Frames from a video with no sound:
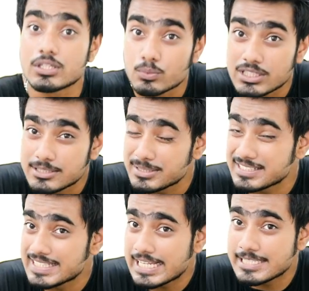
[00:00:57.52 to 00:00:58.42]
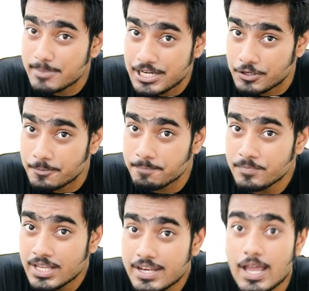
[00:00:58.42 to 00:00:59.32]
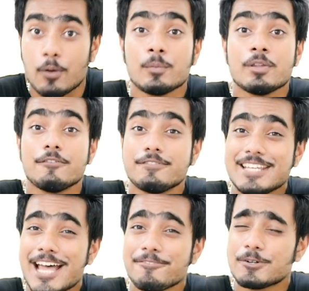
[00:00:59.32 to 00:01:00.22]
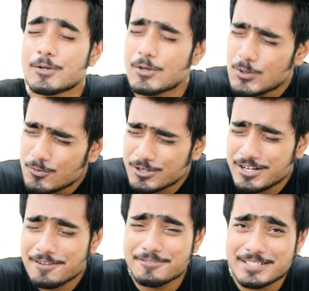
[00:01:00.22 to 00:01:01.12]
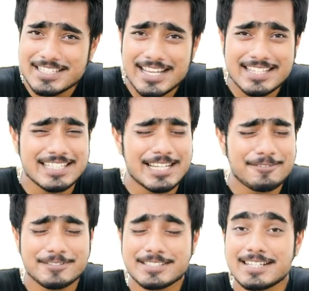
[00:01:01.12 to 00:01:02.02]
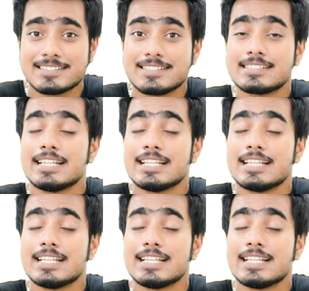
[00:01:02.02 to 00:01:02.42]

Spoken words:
this works because that's major. Now, we have overemphasized and emphasized this